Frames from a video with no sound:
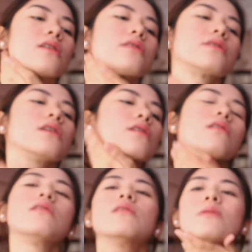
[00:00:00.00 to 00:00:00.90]
As
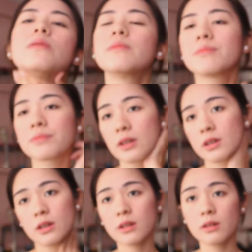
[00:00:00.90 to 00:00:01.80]
in,
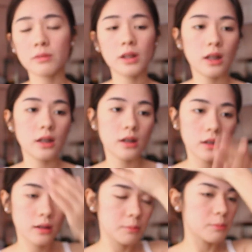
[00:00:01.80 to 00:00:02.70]
wala lang